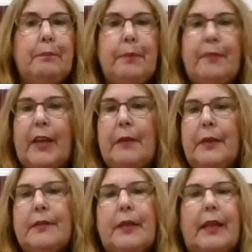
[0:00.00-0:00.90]

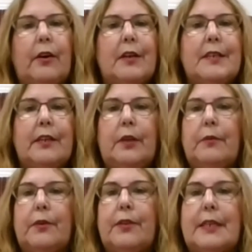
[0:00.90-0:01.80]
families that are dealing
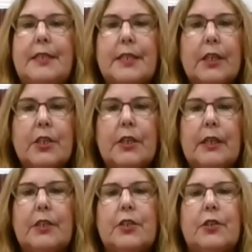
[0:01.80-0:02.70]
with addiction
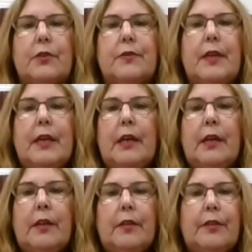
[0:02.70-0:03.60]
issues.
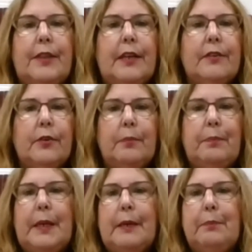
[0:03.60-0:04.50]
These are
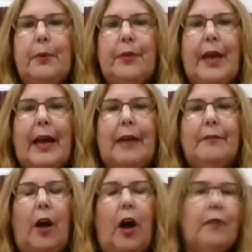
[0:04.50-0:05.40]
people that
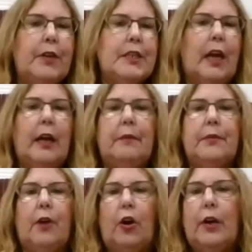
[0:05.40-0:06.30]
oftentimes
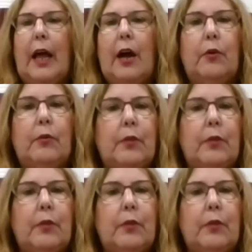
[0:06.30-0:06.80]
aren't out,